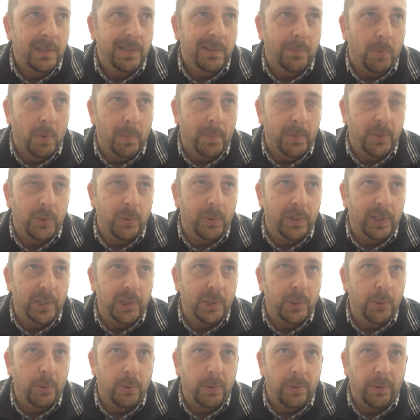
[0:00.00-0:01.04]
somewhere between
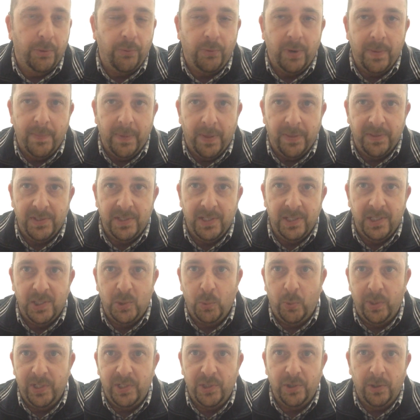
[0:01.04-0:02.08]
2 and 3 months here,
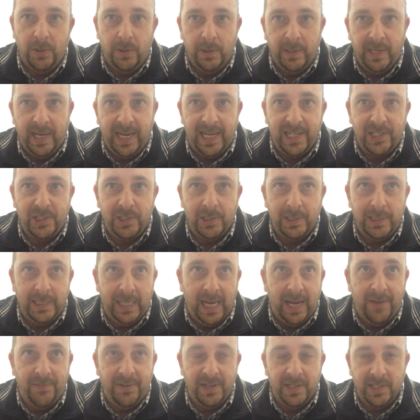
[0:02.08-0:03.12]
switch on actually
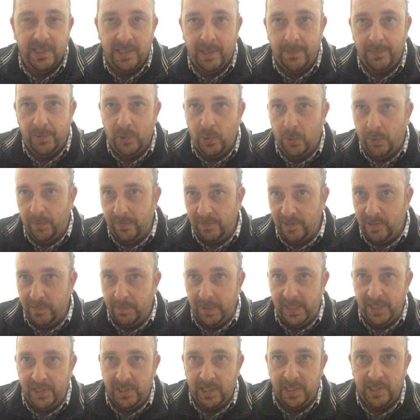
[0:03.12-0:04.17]
having some sort of
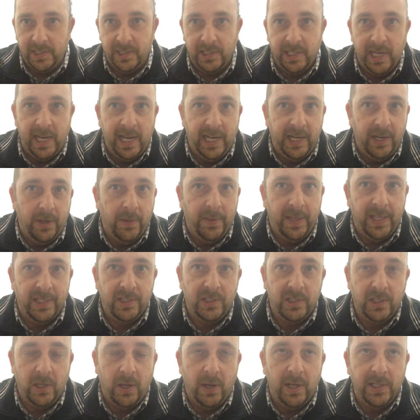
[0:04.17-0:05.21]
speech understanding on
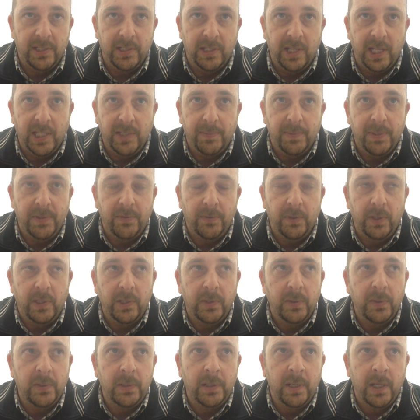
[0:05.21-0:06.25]
that side. So that's been really
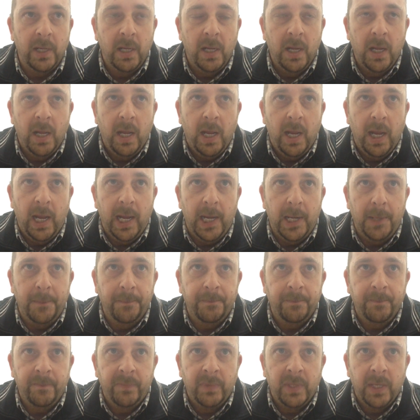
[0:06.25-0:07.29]
good.
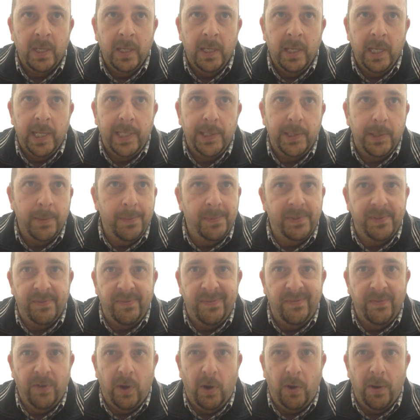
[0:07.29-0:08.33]
In terms of
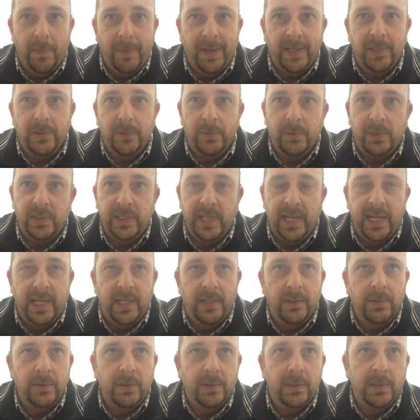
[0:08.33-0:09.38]
environmental
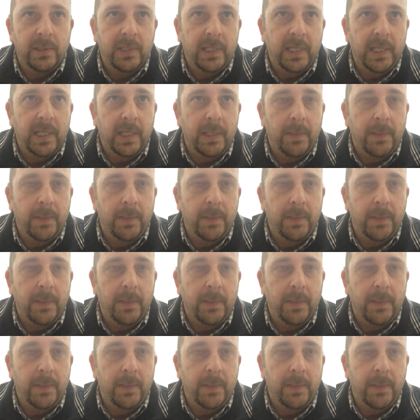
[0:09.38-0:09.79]
sounds,